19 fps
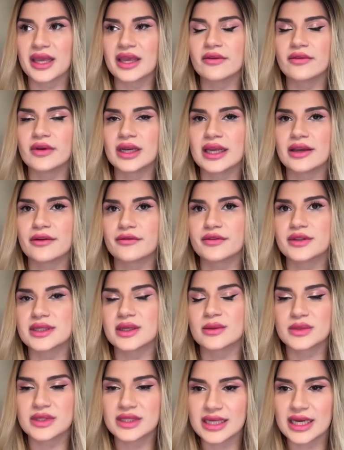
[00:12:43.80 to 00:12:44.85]
Even if
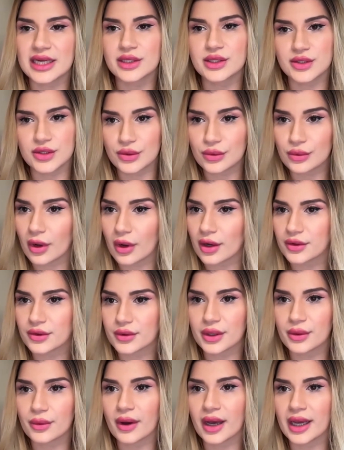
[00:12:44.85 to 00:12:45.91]
some states do not
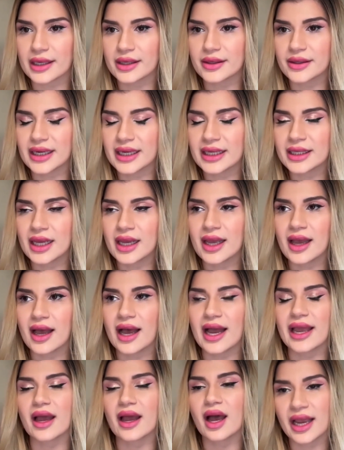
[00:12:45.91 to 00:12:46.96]
require it,
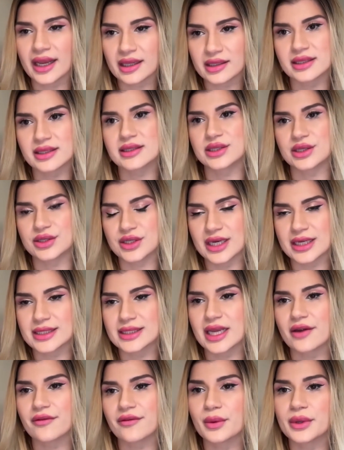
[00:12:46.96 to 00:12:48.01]
I highly
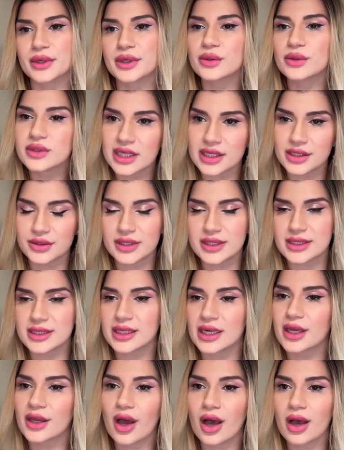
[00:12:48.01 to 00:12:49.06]
suggest everyone who's
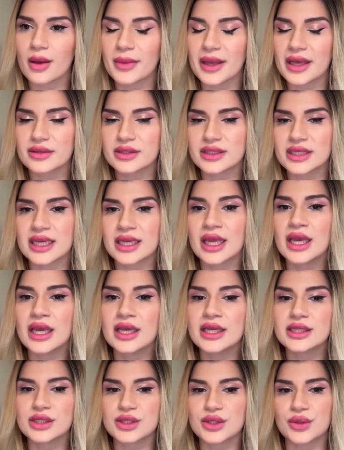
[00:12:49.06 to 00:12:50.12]
interested in compounding
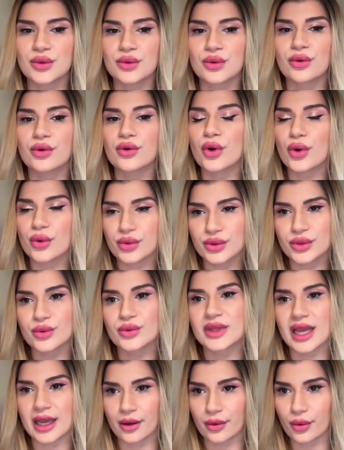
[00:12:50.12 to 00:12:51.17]
to go
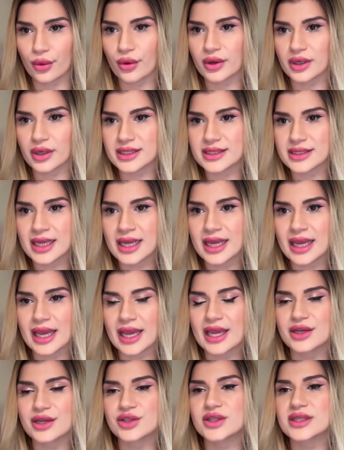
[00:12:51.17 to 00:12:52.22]
through that course
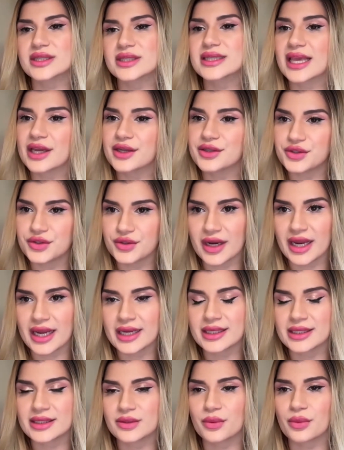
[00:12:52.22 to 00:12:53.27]
and just get
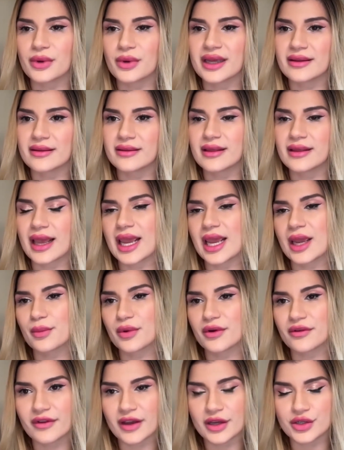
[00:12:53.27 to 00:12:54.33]
trained with a
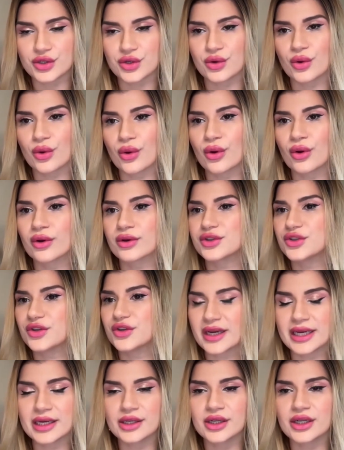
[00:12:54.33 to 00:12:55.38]
professional
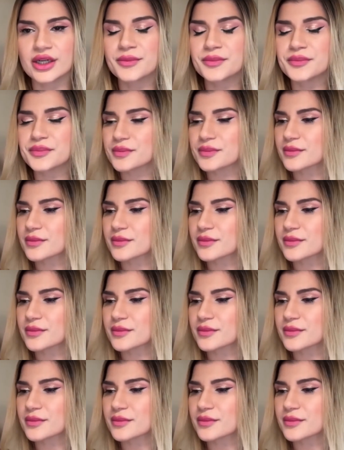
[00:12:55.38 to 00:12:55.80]
trainer,